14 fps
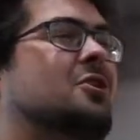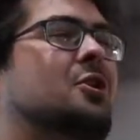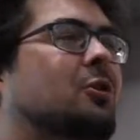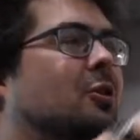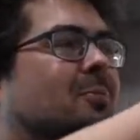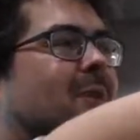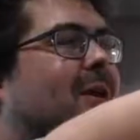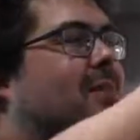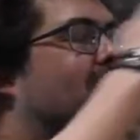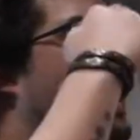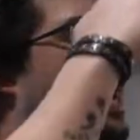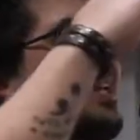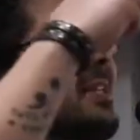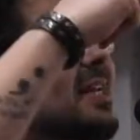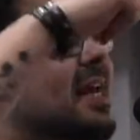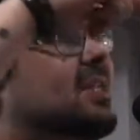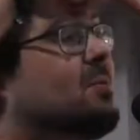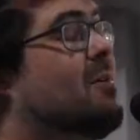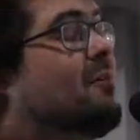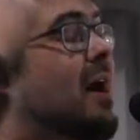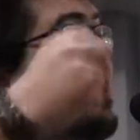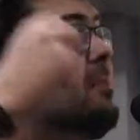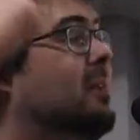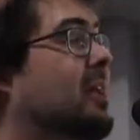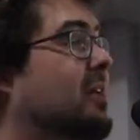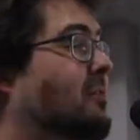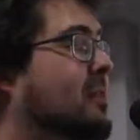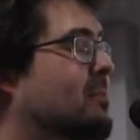And you look me in the eyes and ask me if I
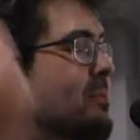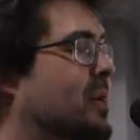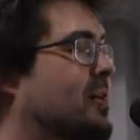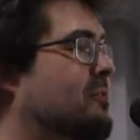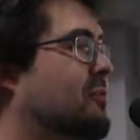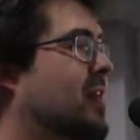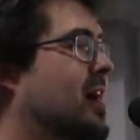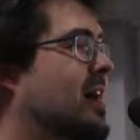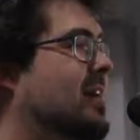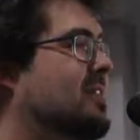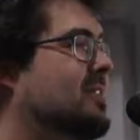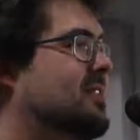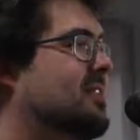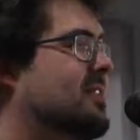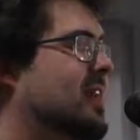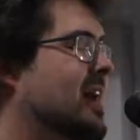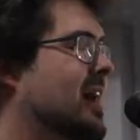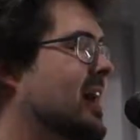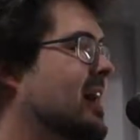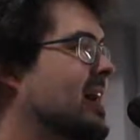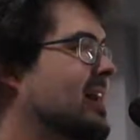believe that butterflies